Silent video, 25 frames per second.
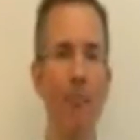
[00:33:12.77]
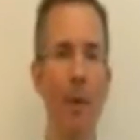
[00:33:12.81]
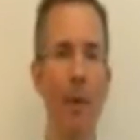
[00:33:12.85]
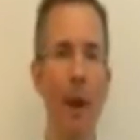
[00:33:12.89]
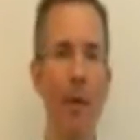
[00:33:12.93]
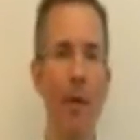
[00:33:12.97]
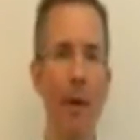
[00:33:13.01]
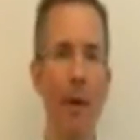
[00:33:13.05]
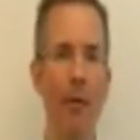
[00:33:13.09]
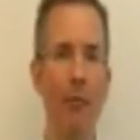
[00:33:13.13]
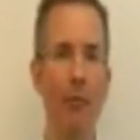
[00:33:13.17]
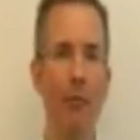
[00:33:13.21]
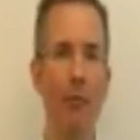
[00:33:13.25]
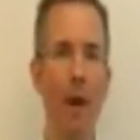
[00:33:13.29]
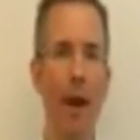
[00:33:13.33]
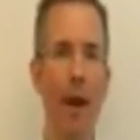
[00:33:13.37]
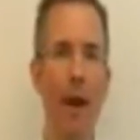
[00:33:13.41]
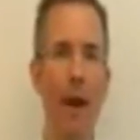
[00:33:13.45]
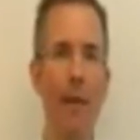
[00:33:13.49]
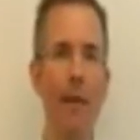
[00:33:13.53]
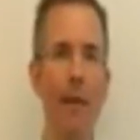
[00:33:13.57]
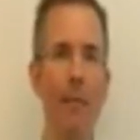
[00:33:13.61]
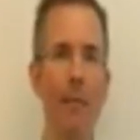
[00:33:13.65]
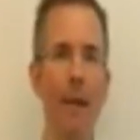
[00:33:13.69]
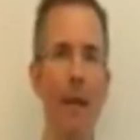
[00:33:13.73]
Buried
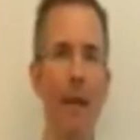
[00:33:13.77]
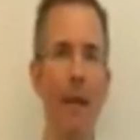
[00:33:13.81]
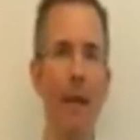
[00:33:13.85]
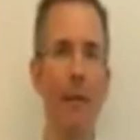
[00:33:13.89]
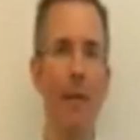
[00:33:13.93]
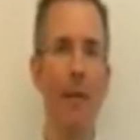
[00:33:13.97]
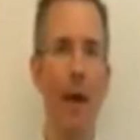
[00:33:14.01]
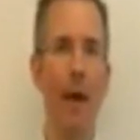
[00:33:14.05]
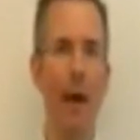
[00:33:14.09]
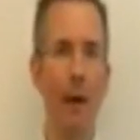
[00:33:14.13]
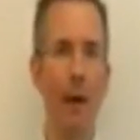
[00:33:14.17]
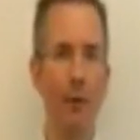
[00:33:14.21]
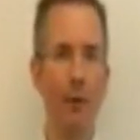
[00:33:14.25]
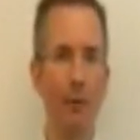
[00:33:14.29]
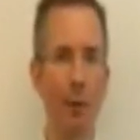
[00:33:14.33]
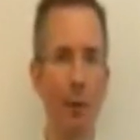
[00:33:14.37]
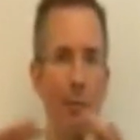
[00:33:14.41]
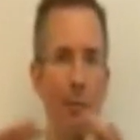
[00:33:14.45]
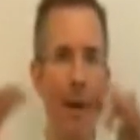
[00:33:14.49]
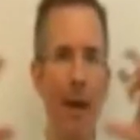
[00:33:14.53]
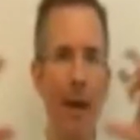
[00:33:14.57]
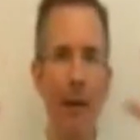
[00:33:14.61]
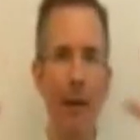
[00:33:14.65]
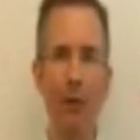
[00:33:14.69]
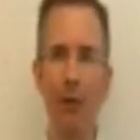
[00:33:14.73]
right in the middle of the
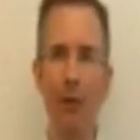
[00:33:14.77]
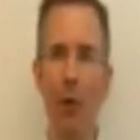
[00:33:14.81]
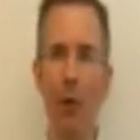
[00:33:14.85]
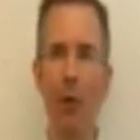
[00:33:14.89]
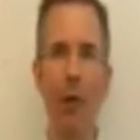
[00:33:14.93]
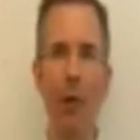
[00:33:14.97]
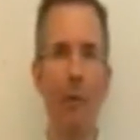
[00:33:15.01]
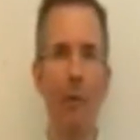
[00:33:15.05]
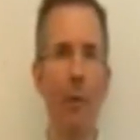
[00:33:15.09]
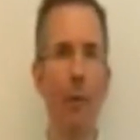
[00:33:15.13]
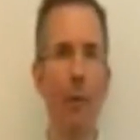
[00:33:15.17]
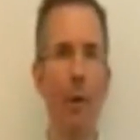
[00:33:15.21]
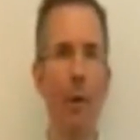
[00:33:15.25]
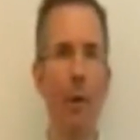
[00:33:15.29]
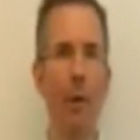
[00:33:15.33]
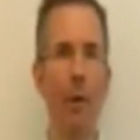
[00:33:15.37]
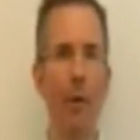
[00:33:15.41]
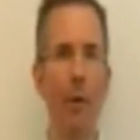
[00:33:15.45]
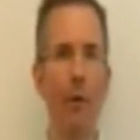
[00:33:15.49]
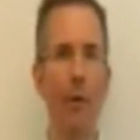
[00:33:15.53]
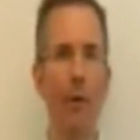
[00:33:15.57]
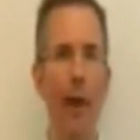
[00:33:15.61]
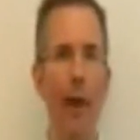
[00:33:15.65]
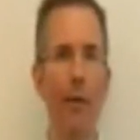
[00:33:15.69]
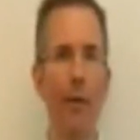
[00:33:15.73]
100-page document we
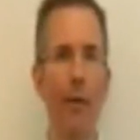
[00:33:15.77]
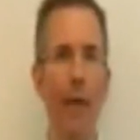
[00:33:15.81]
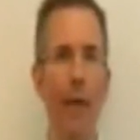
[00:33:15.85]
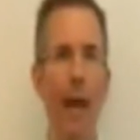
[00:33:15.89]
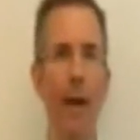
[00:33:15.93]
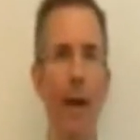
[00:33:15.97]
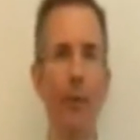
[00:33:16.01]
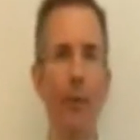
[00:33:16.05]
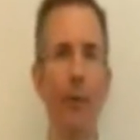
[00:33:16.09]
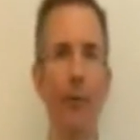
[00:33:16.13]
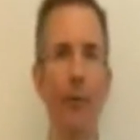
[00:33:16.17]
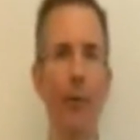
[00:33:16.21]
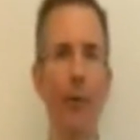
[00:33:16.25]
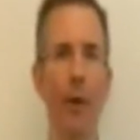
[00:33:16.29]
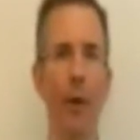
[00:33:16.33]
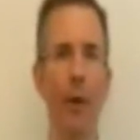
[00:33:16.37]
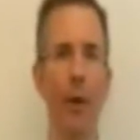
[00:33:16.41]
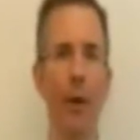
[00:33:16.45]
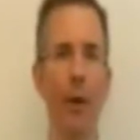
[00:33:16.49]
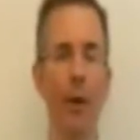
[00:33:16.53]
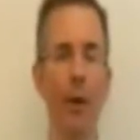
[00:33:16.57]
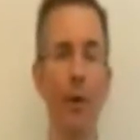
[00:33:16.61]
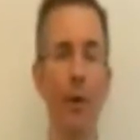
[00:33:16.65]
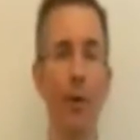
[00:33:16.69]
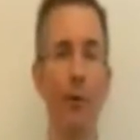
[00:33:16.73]
call a set of accounts,
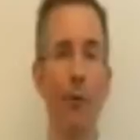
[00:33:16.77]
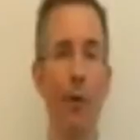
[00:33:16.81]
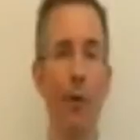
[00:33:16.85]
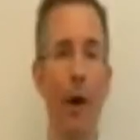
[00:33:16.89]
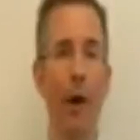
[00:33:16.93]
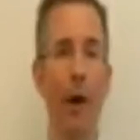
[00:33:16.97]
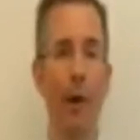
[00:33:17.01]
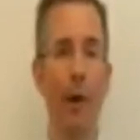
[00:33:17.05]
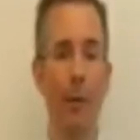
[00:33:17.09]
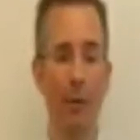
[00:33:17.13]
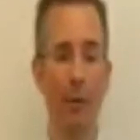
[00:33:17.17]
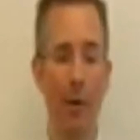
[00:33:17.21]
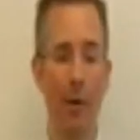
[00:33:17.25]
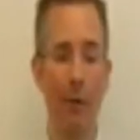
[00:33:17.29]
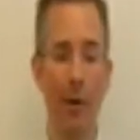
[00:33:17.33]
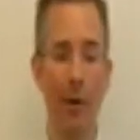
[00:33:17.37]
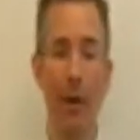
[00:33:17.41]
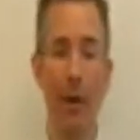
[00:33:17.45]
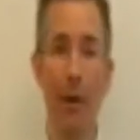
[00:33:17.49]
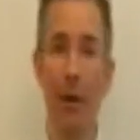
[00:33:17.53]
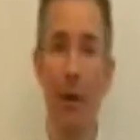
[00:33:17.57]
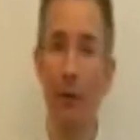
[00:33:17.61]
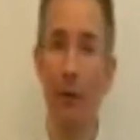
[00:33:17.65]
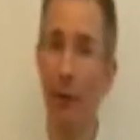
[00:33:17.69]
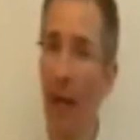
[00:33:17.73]
you'll find a
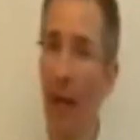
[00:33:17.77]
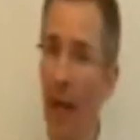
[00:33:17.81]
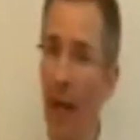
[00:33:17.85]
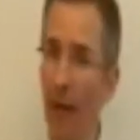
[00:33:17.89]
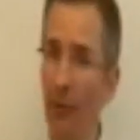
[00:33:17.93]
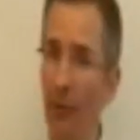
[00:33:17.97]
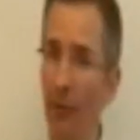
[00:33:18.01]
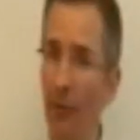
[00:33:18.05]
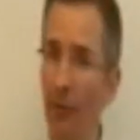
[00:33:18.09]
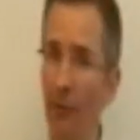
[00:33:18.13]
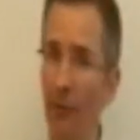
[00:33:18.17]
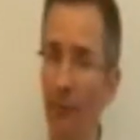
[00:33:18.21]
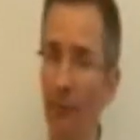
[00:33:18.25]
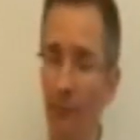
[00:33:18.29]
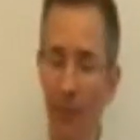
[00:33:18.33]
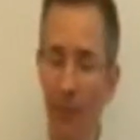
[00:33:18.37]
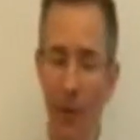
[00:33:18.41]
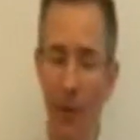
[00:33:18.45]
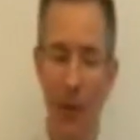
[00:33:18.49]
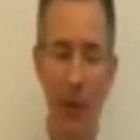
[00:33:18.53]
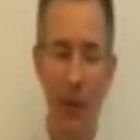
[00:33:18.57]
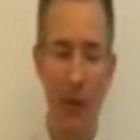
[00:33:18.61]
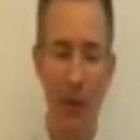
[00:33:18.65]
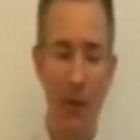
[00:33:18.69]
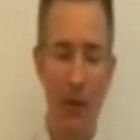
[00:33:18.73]
profit and loss account,
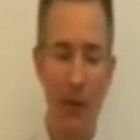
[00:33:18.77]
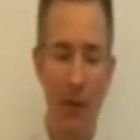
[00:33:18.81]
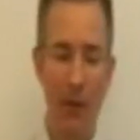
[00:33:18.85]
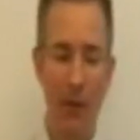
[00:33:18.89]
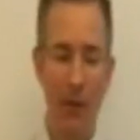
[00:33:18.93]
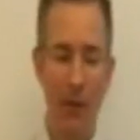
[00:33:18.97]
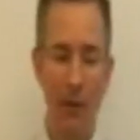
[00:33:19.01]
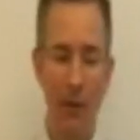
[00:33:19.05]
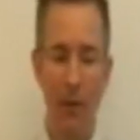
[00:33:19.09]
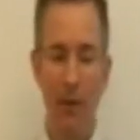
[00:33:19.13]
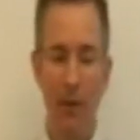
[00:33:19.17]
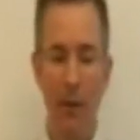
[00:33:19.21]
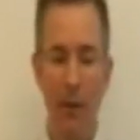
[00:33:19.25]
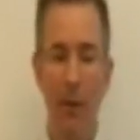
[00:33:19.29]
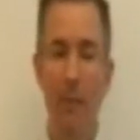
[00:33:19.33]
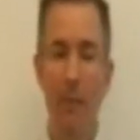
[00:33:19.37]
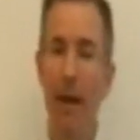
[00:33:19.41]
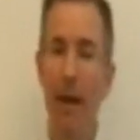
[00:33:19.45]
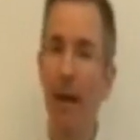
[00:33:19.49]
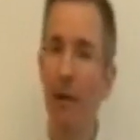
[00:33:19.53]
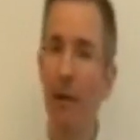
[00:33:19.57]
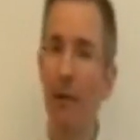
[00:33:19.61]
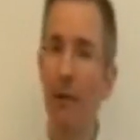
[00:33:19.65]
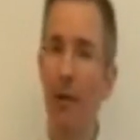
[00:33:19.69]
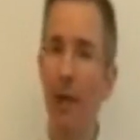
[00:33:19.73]
a
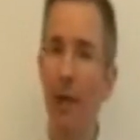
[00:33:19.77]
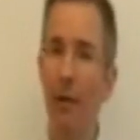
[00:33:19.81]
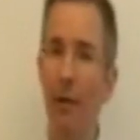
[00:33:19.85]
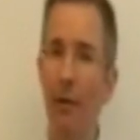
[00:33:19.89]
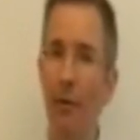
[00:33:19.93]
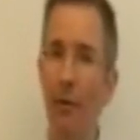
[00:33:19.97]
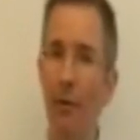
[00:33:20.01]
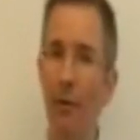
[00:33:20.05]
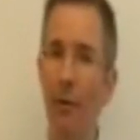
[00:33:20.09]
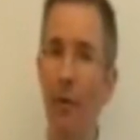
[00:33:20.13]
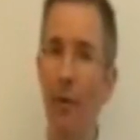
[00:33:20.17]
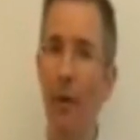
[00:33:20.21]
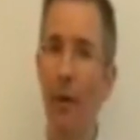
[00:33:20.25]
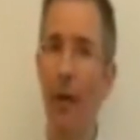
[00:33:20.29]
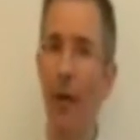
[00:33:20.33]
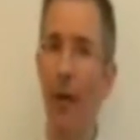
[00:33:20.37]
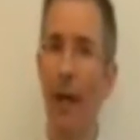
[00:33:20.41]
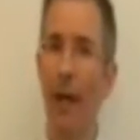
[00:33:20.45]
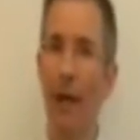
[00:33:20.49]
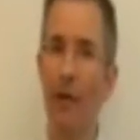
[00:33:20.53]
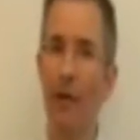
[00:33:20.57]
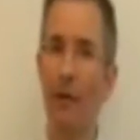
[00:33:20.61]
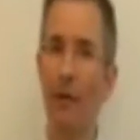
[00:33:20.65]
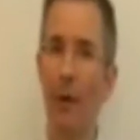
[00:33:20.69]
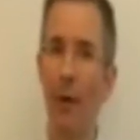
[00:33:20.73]
balance sheet, and
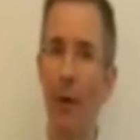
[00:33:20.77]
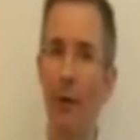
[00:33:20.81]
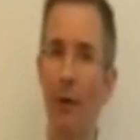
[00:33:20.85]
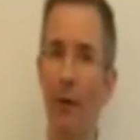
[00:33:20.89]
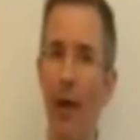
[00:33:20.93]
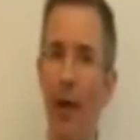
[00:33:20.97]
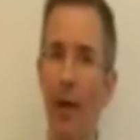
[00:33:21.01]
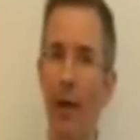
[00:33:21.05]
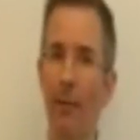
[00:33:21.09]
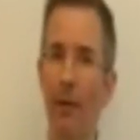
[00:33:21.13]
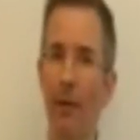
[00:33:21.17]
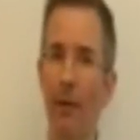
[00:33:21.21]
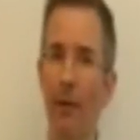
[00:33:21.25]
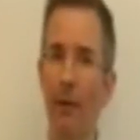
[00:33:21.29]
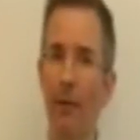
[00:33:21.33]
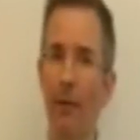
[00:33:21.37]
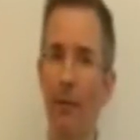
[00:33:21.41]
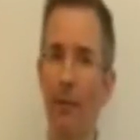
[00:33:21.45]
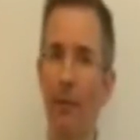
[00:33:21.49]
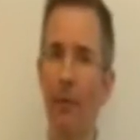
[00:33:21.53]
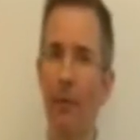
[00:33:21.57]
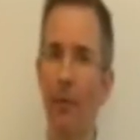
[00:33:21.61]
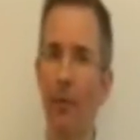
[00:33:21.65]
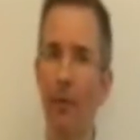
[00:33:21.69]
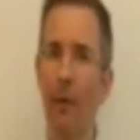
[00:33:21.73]
a cash flow statement.
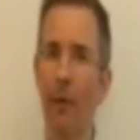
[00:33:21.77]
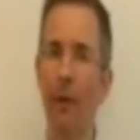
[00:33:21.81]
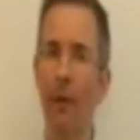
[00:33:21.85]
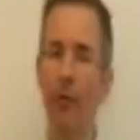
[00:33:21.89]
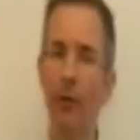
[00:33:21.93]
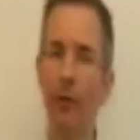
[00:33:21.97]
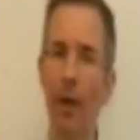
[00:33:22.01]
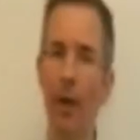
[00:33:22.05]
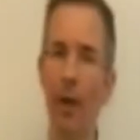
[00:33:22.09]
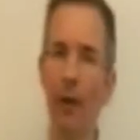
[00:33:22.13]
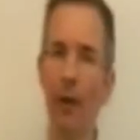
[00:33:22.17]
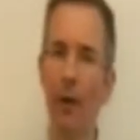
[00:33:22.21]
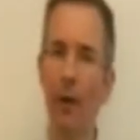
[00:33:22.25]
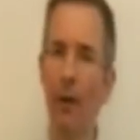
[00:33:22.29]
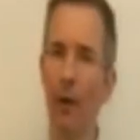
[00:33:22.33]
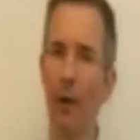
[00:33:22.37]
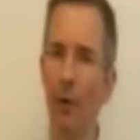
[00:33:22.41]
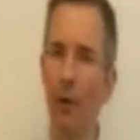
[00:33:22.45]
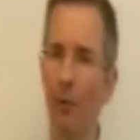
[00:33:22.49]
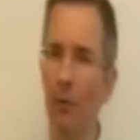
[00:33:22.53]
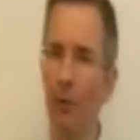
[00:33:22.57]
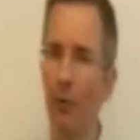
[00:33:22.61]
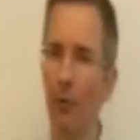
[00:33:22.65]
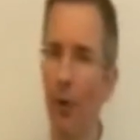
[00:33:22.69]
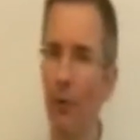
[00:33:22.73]
So let's take a look at
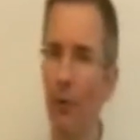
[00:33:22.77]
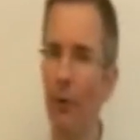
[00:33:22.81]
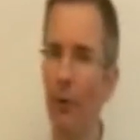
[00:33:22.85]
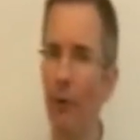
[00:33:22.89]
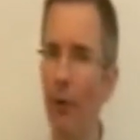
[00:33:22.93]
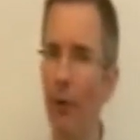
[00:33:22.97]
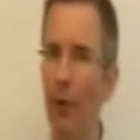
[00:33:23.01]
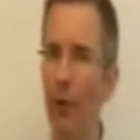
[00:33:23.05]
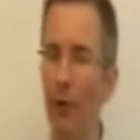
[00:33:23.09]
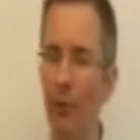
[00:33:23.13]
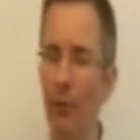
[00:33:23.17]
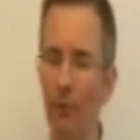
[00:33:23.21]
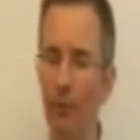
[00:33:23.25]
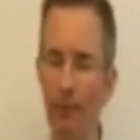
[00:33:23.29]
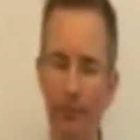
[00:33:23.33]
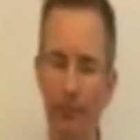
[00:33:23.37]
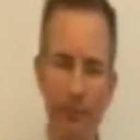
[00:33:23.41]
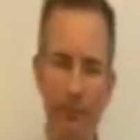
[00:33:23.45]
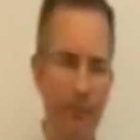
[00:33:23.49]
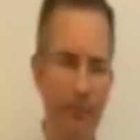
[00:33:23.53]
those first 2.